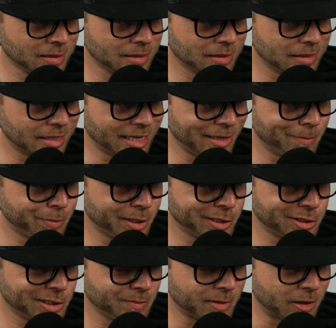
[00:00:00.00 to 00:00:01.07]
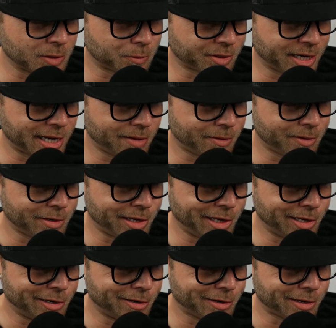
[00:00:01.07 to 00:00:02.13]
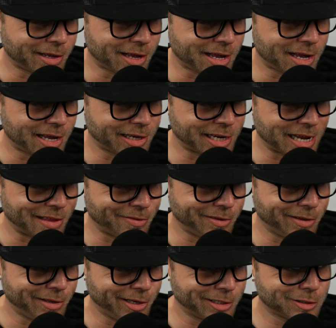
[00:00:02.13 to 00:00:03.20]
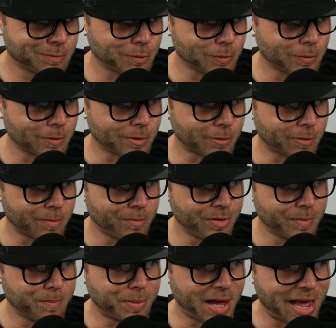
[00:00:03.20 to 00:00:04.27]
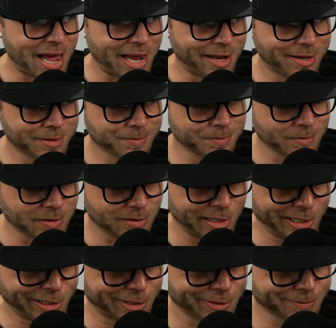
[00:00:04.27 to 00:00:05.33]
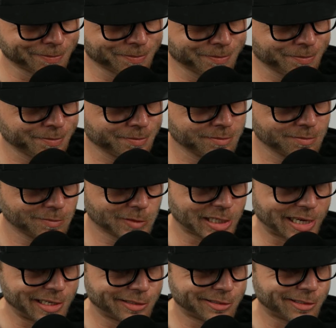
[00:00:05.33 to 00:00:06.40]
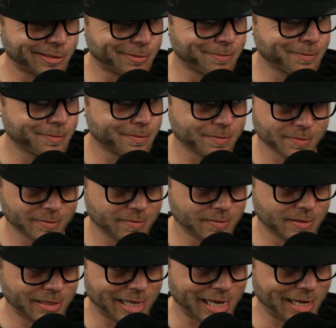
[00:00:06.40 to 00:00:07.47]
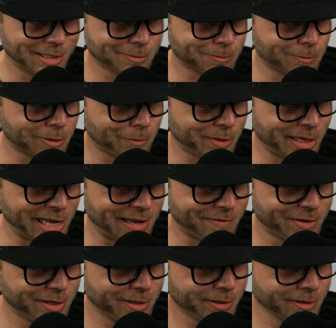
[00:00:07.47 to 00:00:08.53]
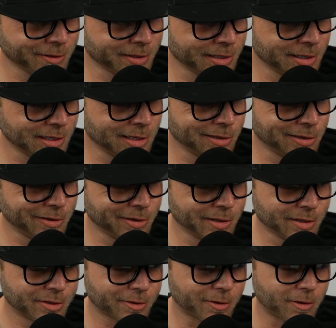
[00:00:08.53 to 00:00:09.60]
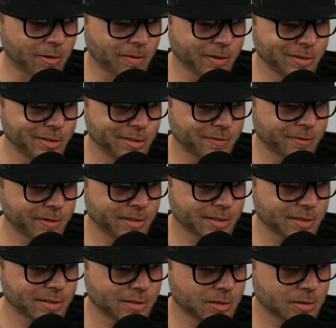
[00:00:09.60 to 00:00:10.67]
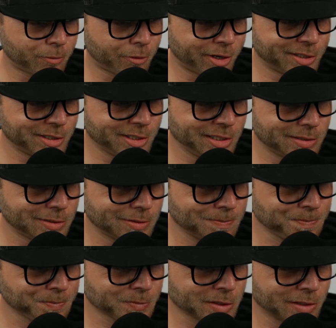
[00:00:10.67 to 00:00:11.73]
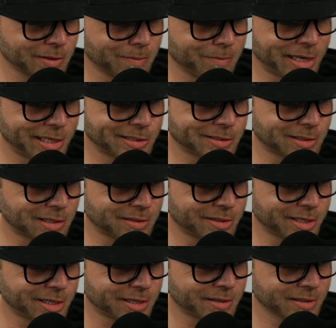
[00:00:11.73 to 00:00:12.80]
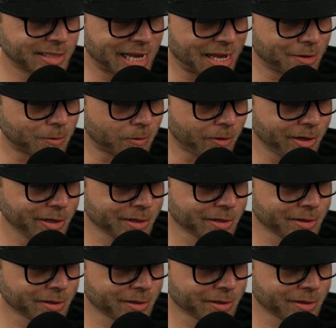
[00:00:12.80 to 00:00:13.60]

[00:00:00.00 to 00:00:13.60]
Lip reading: the MPG, miles per gallon, and I got the explore or the buy link. Okay, so that is what we have here. They're all in different spreadsheets based on their category,